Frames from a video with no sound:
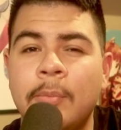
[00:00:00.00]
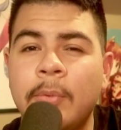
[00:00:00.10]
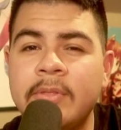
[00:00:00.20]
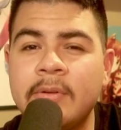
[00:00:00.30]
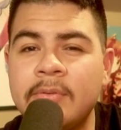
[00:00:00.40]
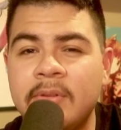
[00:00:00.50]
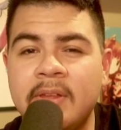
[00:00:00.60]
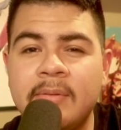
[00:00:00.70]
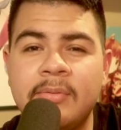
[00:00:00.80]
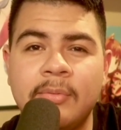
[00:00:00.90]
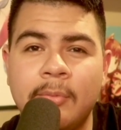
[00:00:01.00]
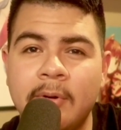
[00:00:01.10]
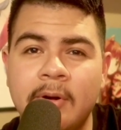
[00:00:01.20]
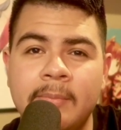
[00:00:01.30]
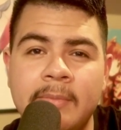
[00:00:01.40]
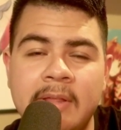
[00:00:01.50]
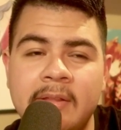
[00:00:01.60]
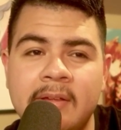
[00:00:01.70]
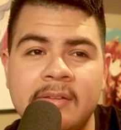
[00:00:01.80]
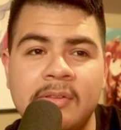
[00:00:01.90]
what those gifts were,
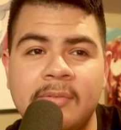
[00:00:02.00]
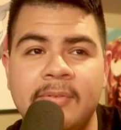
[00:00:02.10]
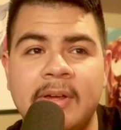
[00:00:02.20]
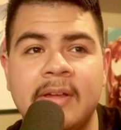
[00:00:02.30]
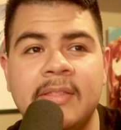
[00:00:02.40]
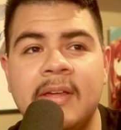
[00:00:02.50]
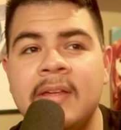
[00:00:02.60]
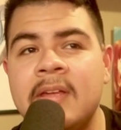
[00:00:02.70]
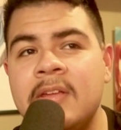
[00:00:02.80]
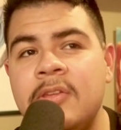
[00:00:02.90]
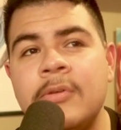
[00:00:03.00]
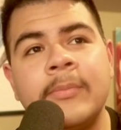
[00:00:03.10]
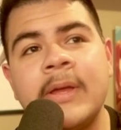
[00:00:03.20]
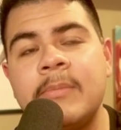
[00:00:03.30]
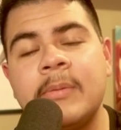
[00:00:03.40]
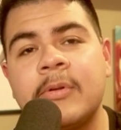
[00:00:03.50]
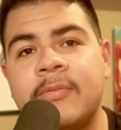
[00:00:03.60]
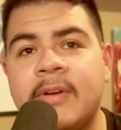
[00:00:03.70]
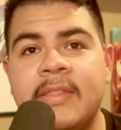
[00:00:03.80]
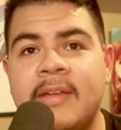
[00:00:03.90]
mainly because of the fact that you might be able to
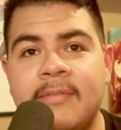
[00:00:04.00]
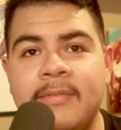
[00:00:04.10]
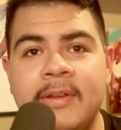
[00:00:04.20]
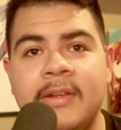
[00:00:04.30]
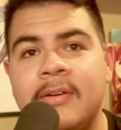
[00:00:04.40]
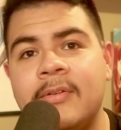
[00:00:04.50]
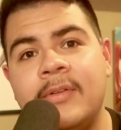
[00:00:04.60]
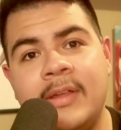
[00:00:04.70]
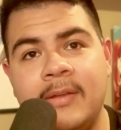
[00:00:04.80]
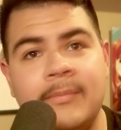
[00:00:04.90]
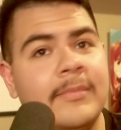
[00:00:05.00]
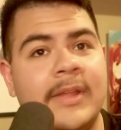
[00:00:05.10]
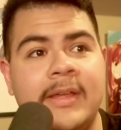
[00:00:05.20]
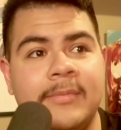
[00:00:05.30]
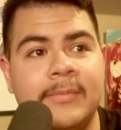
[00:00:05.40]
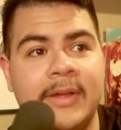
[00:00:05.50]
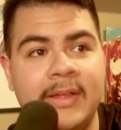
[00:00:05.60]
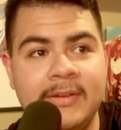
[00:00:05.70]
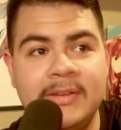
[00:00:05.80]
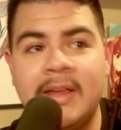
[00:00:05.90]
find that video in like
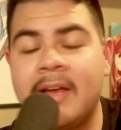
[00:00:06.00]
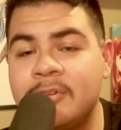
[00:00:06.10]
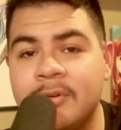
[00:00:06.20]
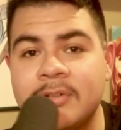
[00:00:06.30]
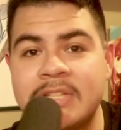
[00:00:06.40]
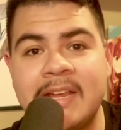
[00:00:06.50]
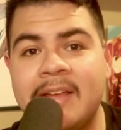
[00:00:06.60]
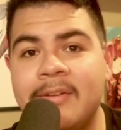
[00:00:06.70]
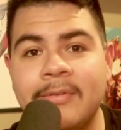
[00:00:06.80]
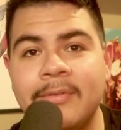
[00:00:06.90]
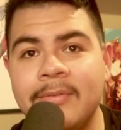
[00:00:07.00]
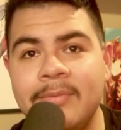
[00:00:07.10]
my actual channel.